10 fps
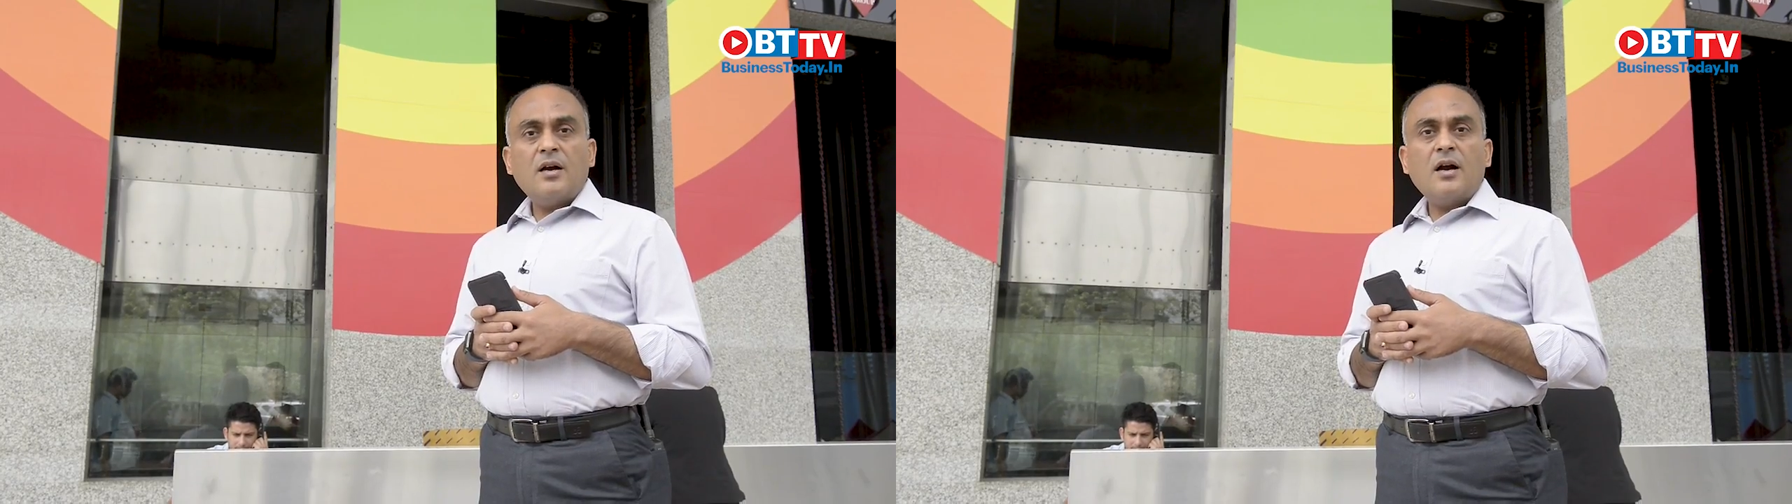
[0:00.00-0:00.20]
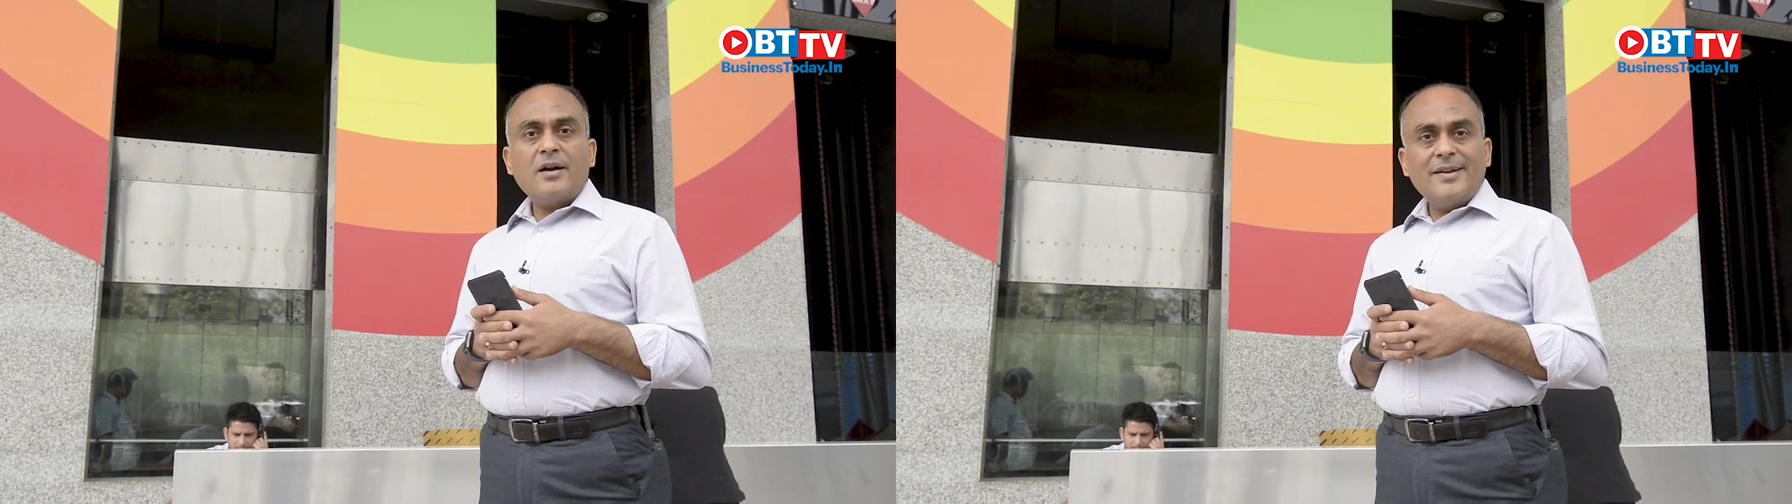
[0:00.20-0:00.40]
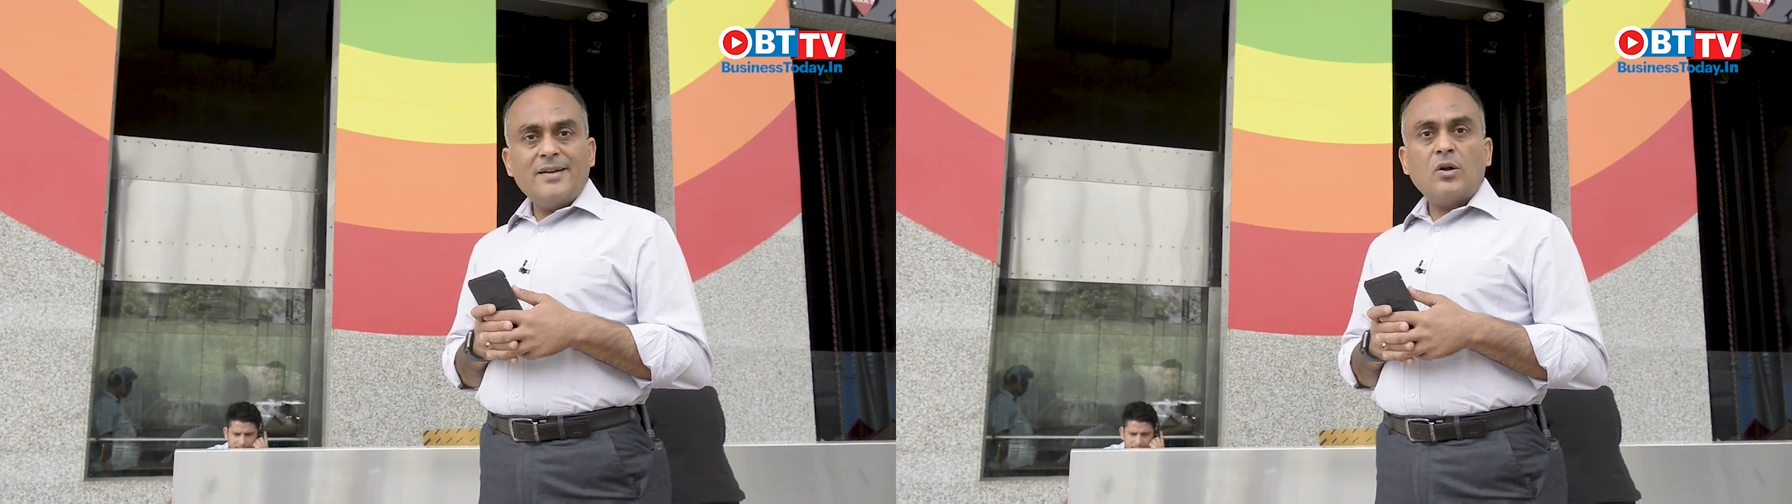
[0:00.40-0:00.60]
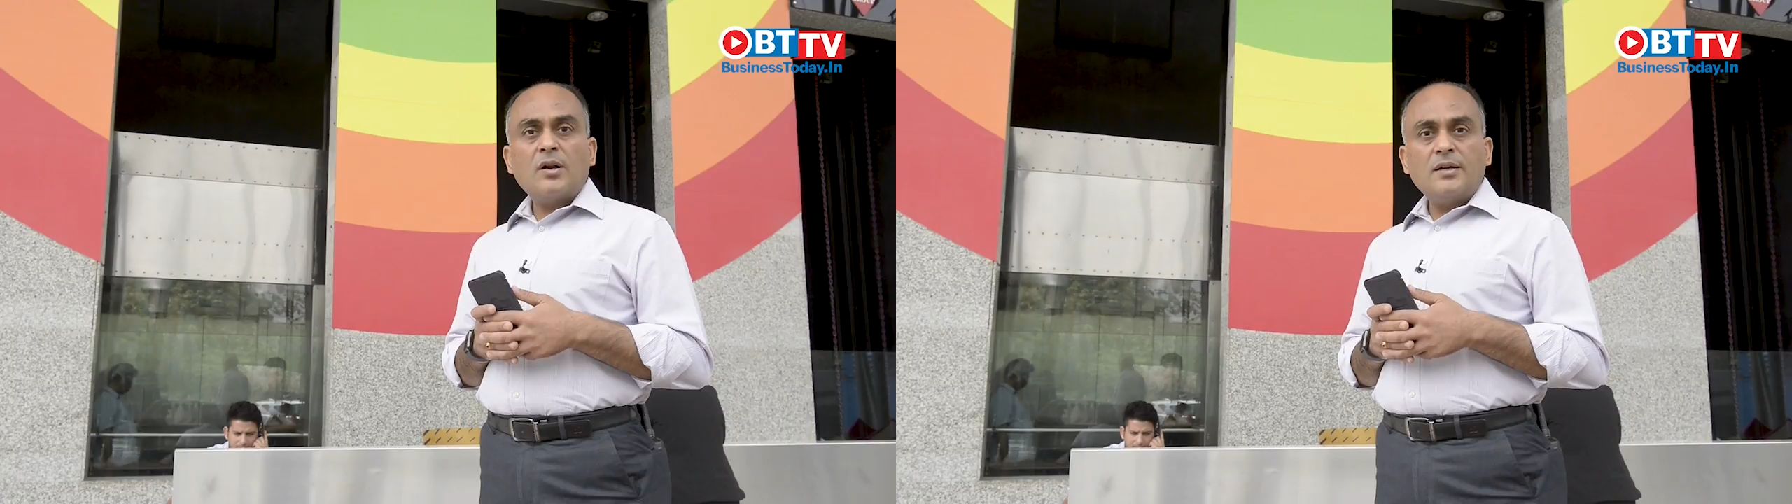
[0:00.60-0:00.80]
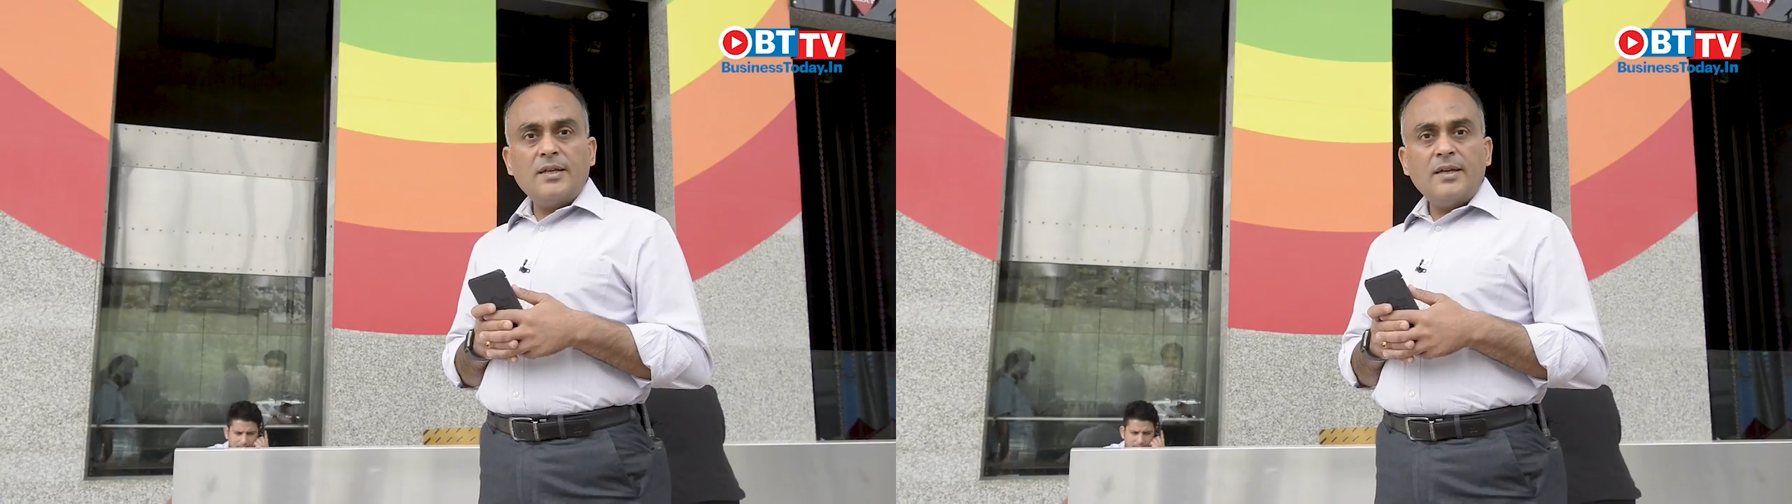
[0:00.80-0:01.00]
agreed on
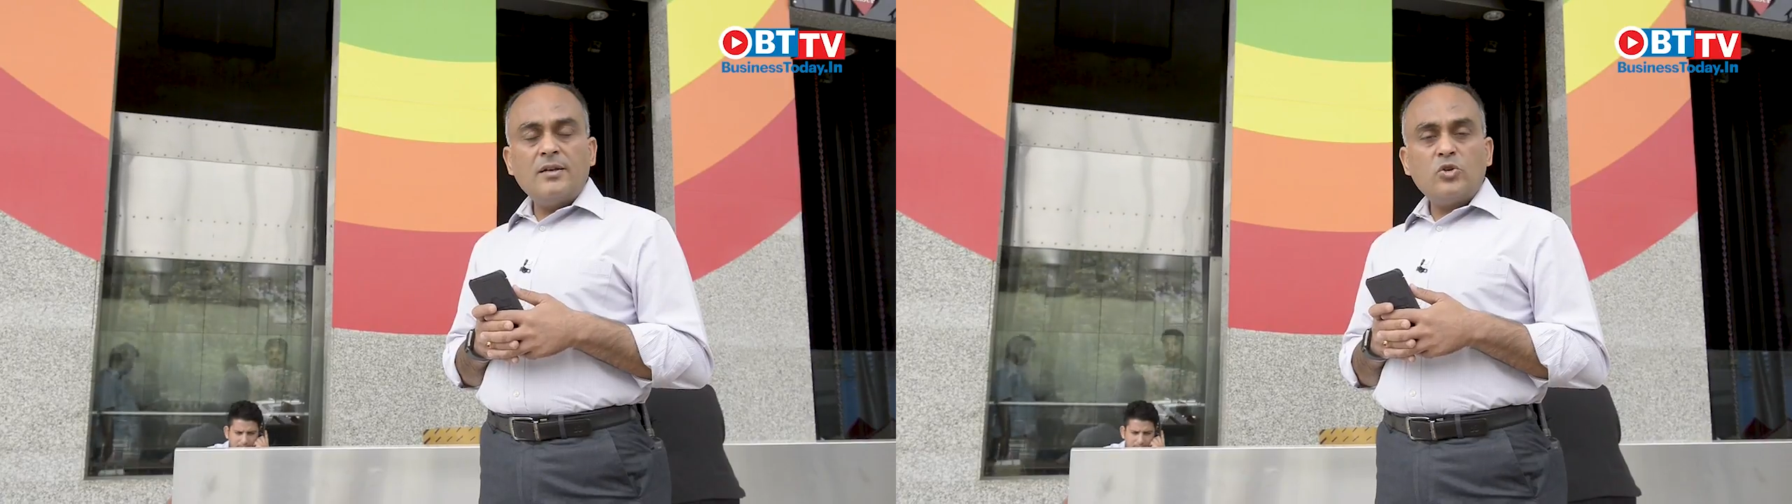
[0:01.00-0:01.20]
a deal